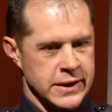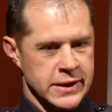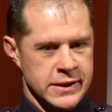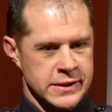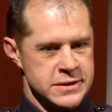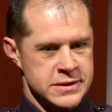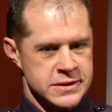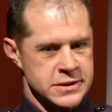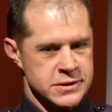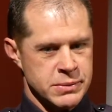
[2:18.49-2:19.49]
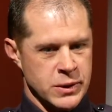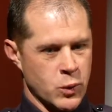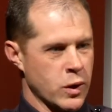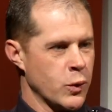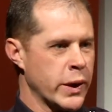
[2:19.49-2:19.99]
And has just been a
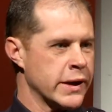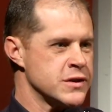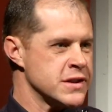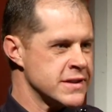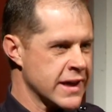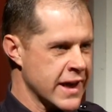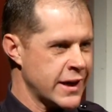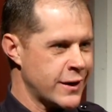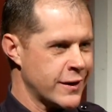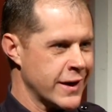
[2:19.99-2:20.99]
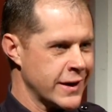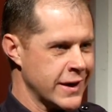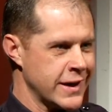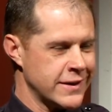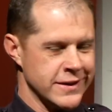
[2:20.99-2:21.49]
whirlwind since I got here in
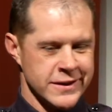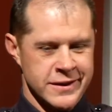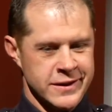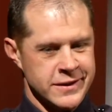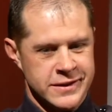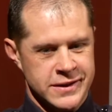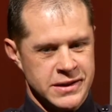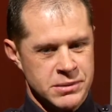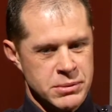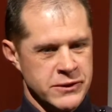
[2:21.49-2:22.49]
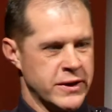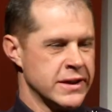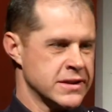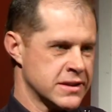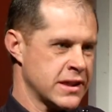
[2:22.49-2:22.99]
'98, and been
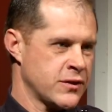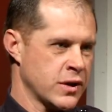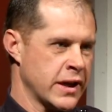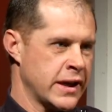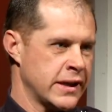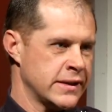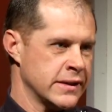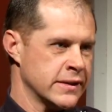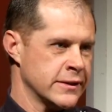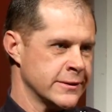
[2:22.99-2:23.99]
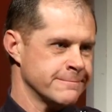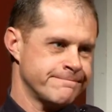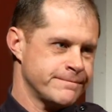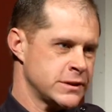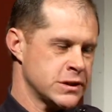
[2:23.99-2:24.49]
very successful at it, and
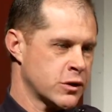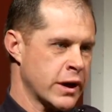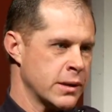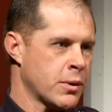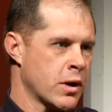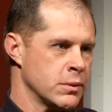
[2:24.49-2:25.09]
just a great department.